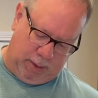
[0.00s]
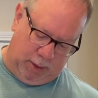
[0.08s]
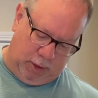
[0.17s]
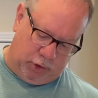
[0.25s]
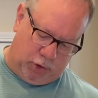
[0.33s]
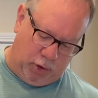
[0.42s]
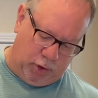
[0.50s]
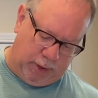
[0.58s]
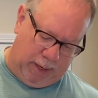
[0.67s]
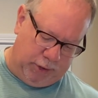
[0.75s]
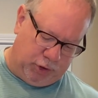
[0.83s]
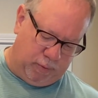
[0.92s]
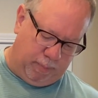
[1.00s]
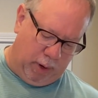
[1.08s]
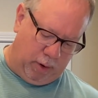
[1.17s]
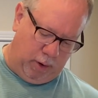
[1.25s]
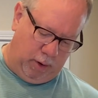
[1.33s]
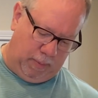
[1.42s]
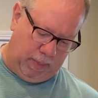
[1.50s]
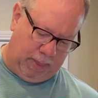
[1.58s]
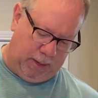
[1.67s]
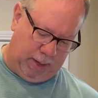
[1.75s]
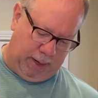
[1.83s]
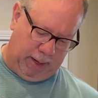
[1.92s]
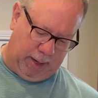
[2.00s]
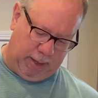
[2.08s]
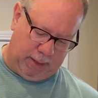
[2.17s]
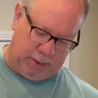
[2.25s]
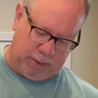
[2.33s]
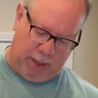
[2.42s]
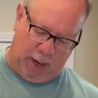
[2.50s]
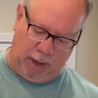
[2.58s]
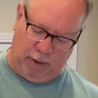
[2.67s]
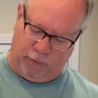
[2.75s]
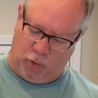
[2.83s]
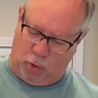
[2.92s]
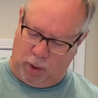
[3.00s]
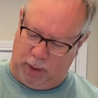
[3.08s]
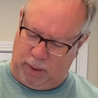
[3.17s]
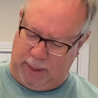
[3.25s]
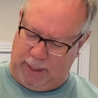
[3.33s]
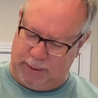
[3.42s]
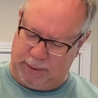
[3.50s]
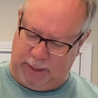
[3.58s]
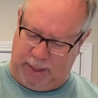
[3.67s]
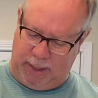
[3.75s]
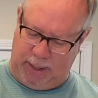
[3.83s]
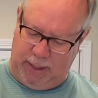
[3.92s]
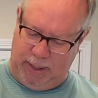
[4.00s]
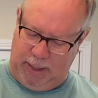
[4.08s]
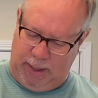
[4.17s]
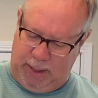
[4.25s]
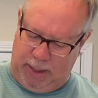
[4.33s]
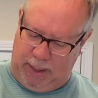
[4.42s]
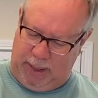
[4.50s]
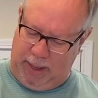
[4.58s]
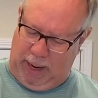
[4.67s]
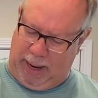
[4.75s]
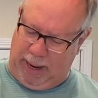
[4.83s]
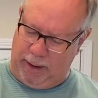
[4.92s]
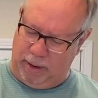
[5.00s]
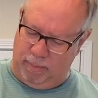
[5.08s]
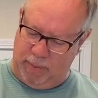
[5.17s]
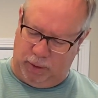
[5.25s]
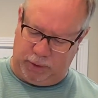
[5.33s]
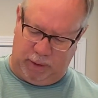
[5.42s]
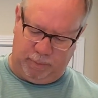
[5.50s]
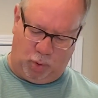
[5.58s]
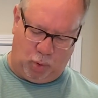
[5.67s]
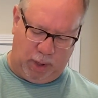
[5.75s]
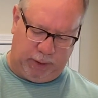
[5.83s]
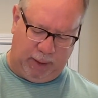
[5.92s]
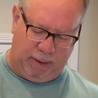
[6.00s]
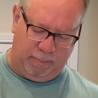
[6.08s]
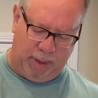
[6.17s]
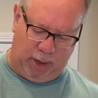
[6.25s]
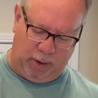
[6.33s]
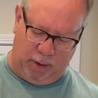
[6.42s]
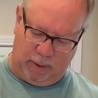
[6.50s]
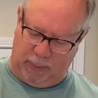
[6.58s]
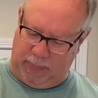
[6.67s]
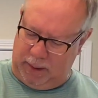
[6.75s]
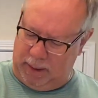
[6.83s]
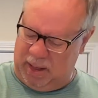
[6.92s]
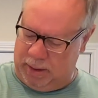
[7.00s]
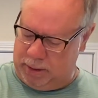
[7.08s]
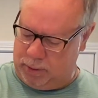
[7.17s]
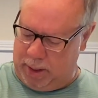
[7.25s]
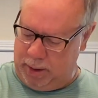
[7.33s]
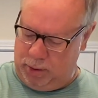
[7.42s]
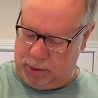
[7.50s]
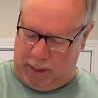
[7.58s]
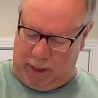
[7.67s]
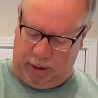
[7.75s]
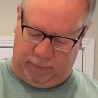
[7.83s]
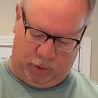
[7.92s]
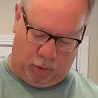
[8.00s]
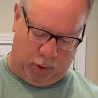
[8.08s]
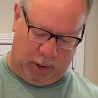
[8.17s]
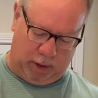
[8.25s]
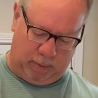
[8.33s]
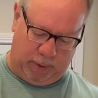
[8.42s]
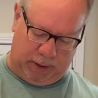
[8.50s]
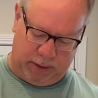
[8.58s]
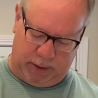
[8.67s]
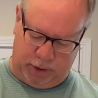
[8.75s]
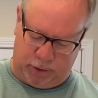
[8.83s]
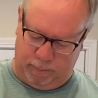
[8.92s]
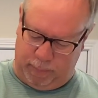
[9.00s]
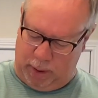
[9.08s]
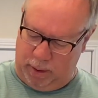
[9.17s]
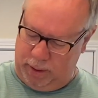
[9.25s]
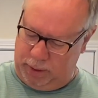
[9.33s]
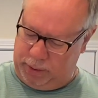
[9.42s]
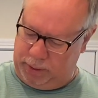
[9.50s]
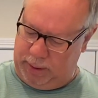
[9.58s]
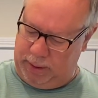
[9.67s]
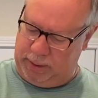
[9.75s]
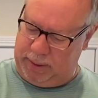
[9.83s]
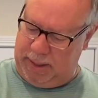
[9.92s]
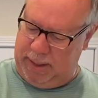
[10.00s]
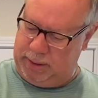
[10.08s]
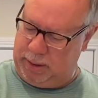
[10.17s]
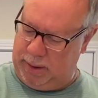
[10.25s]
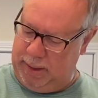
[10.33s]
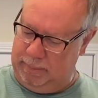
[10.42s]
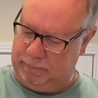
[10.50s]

Sugar tends to burn, and olive oil has a higher melting point than butter. So I use olive oil because it doesn't burn as easily.